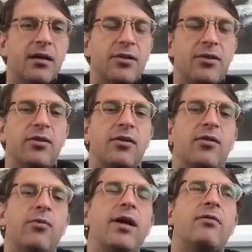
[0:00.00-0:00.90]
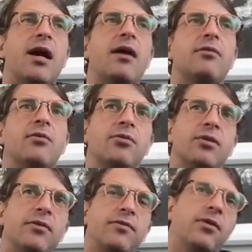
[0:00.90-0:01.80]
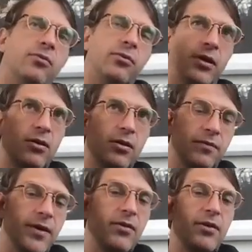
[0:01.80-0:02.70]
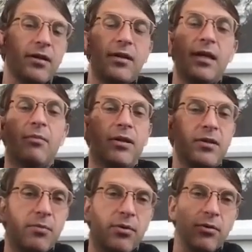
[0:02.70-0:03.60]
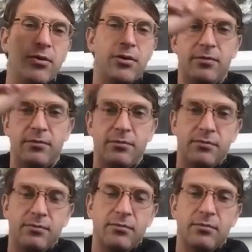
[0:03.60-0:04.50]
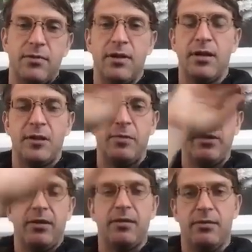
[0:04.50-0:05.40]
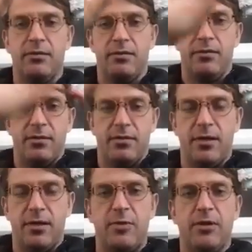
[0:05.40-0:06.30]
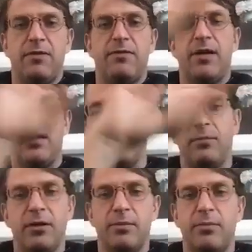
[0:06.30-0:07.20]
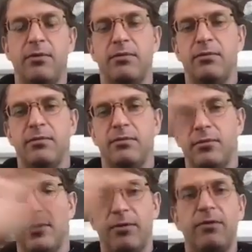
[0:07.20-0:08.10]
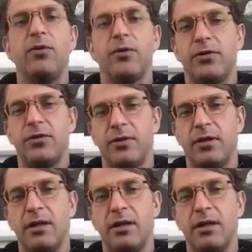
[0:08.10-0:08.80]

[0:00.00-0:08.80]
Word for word: and so the, the way around it was they followed what they called a federated database approach and they split the they split the file into multiple multiple folders